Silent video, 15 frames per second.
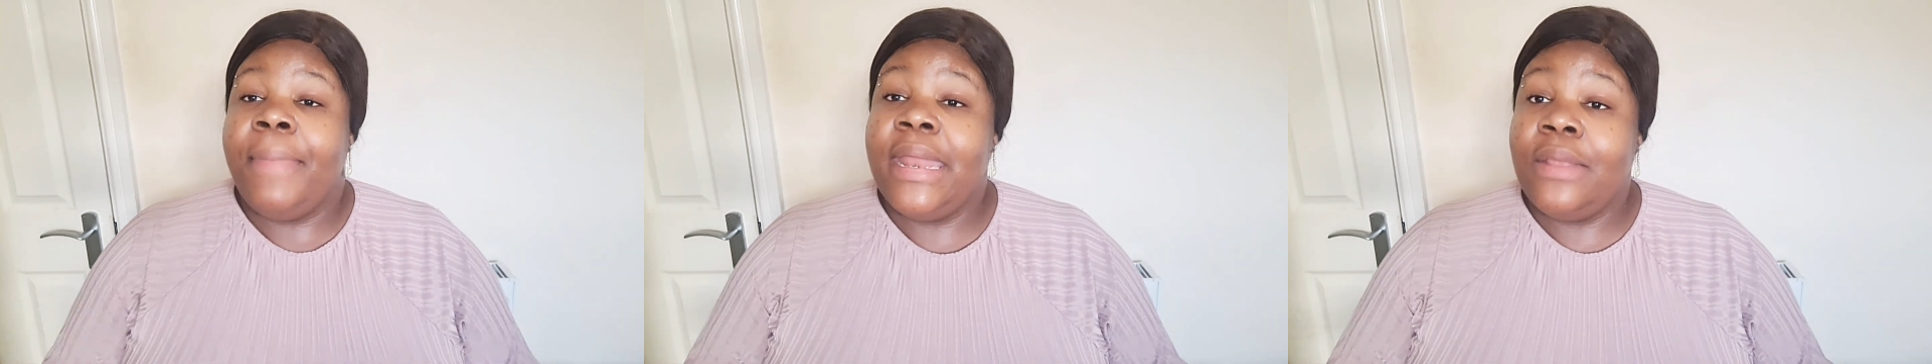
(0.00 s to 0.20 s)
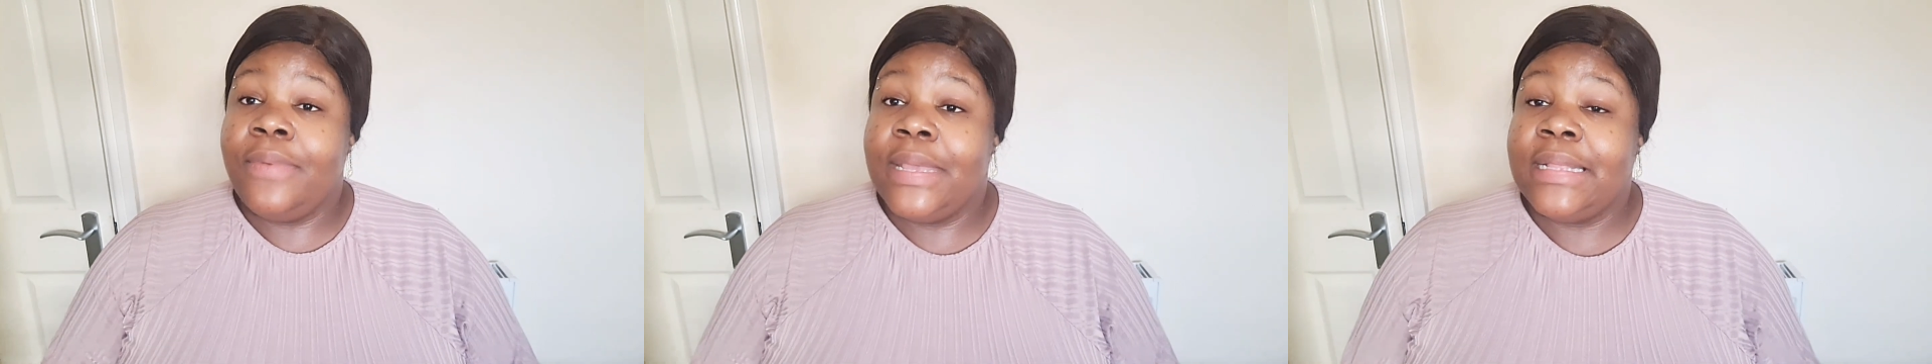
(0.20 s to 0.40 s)

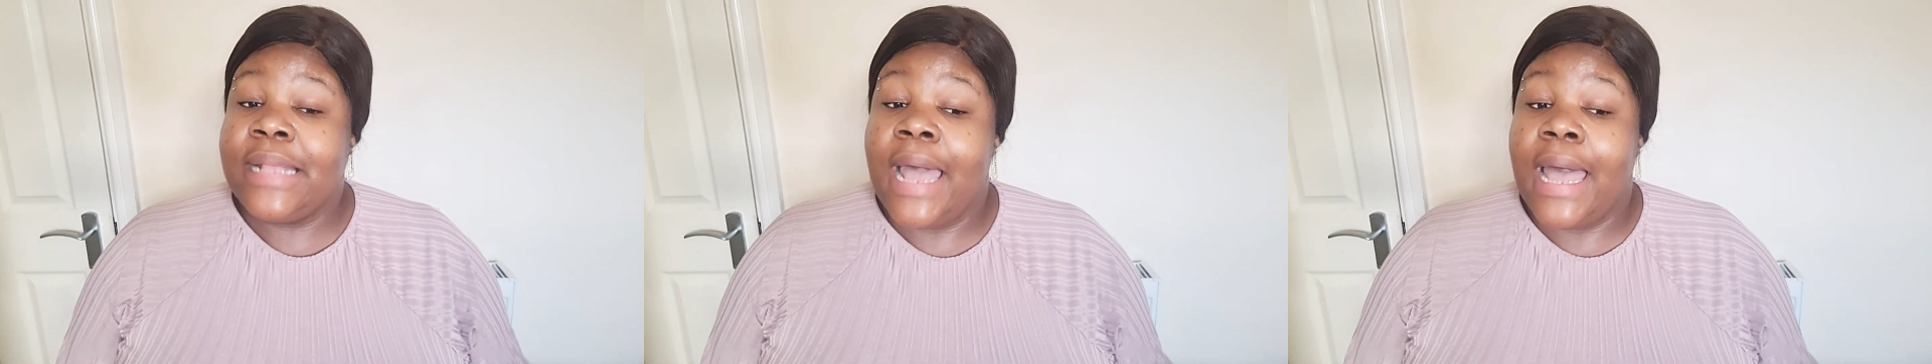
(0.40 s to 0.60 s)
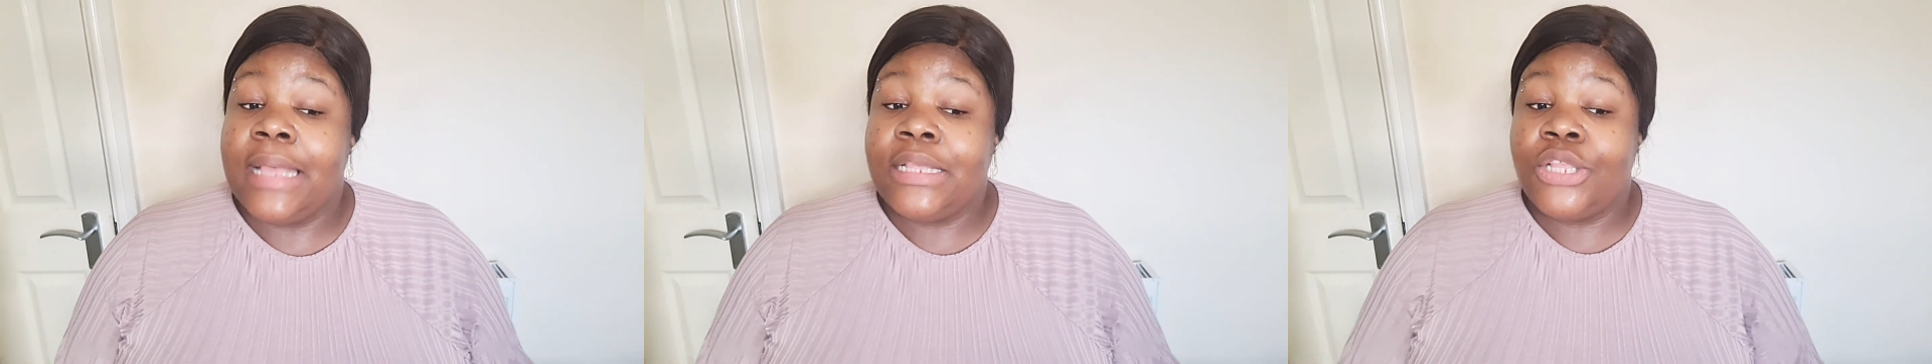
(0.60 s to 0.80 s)
But anyways,
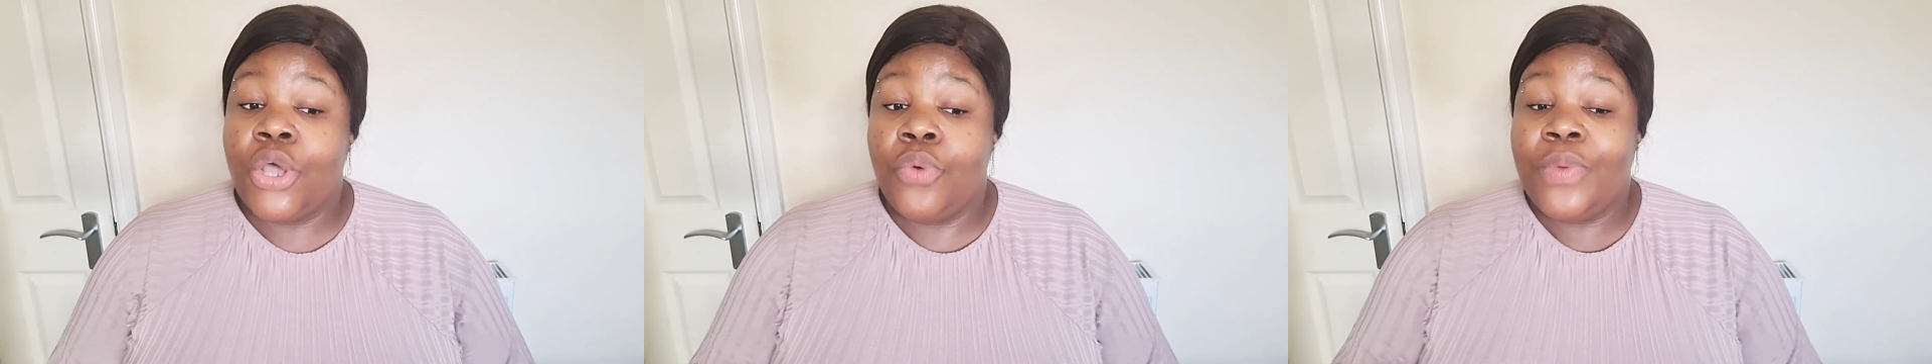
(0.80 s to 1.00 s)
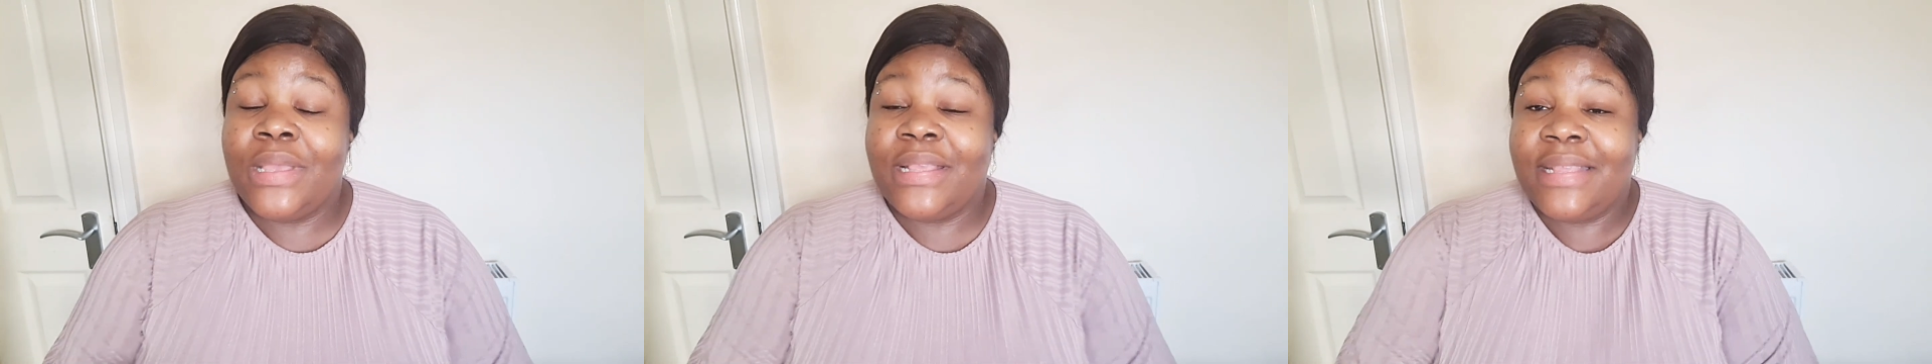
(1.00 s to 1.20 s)
guys,
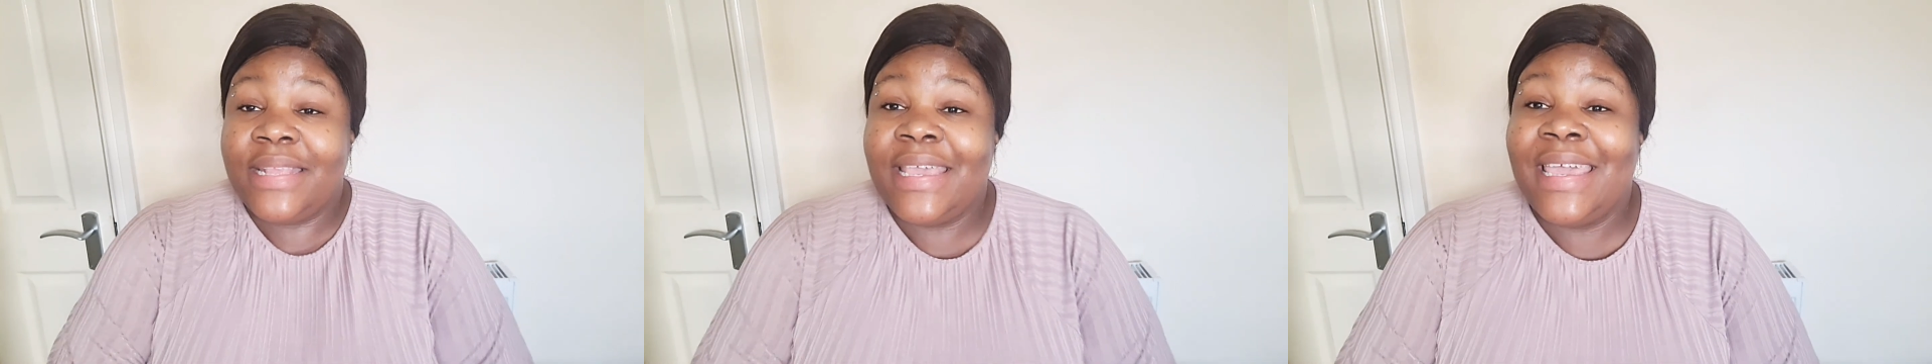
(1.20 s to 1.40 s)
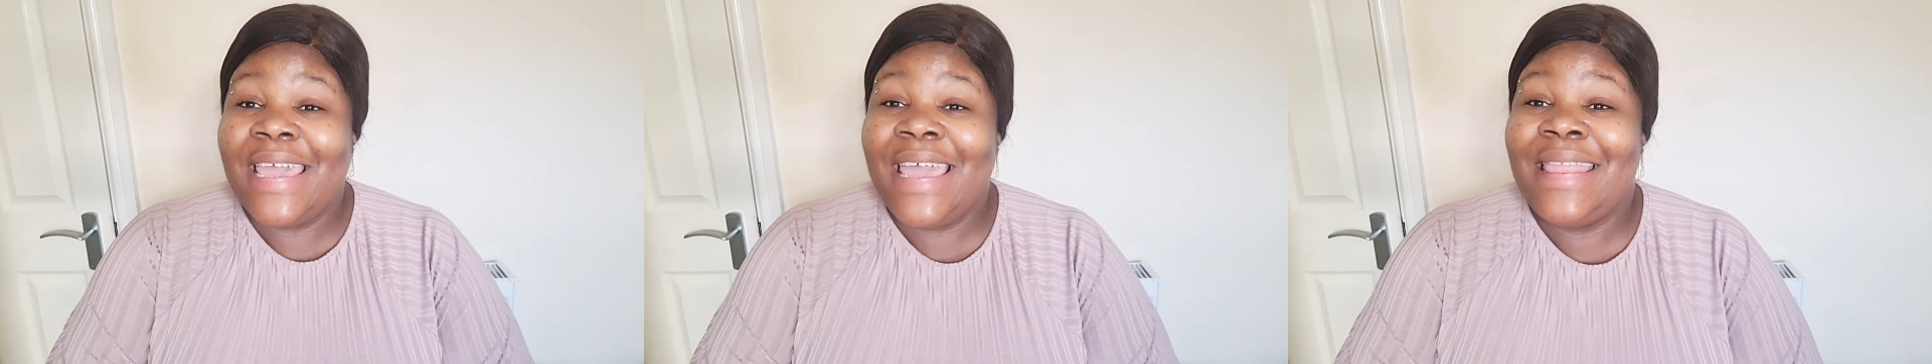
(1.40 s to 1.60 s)
so we
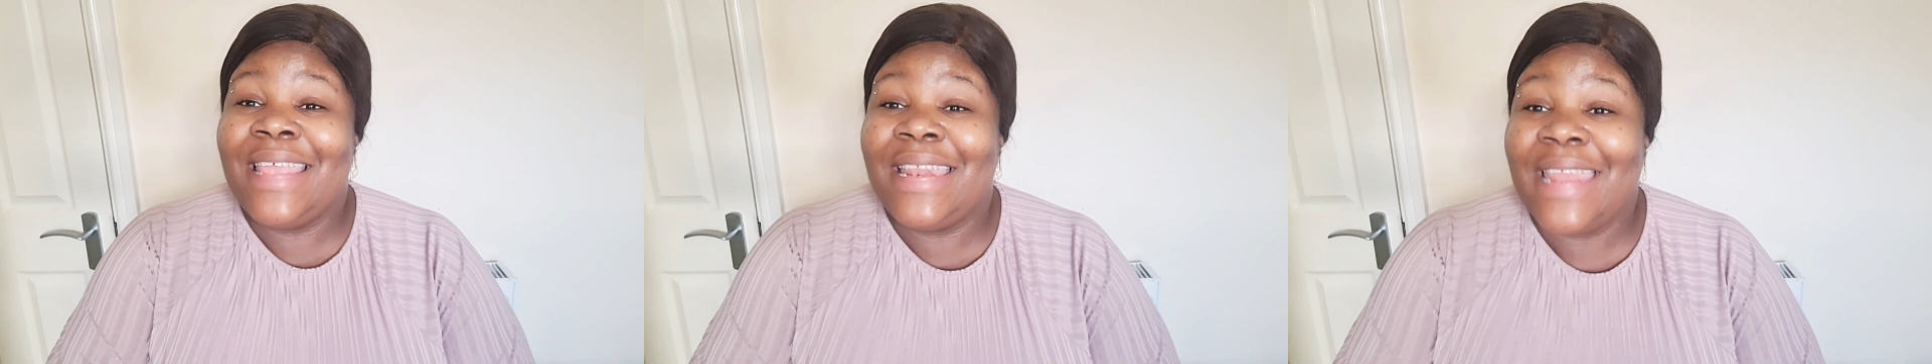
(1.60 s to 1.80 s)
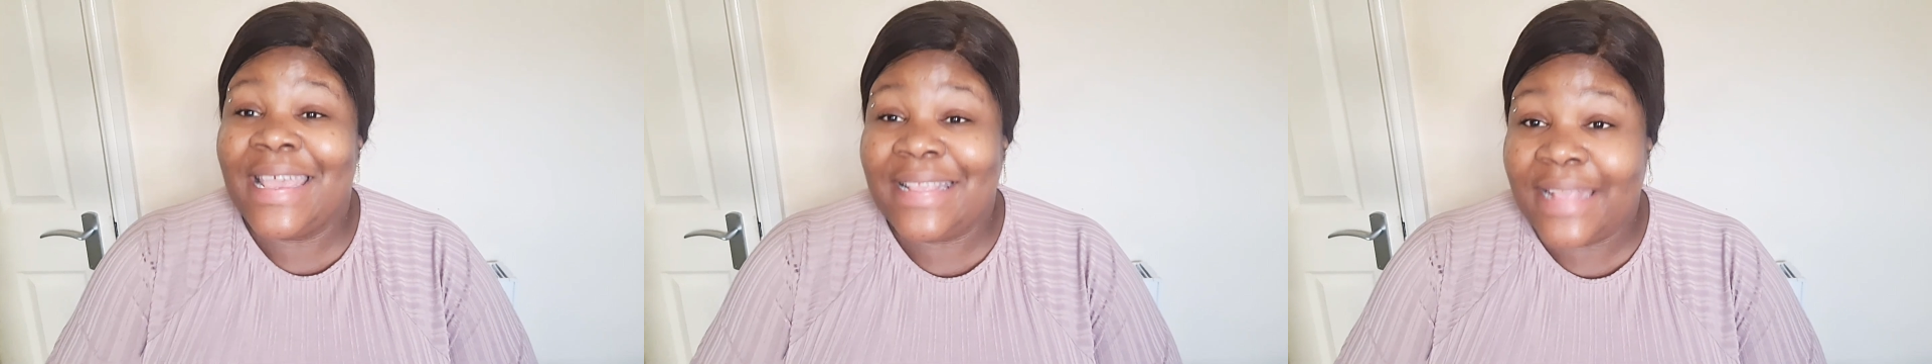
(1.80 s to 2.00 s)
see in
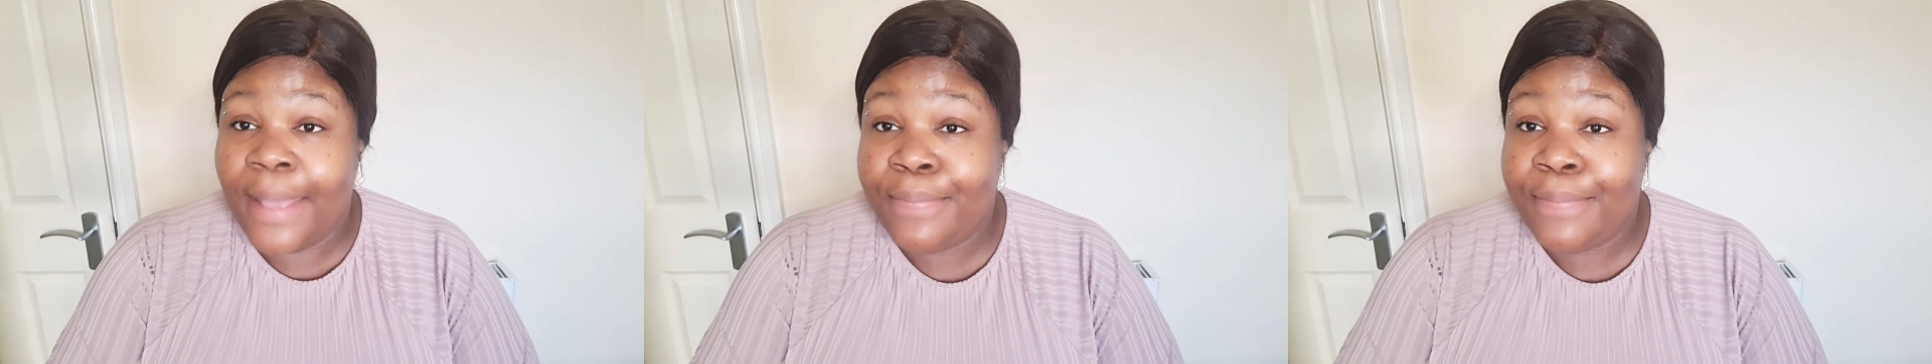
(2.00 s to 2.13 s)
the next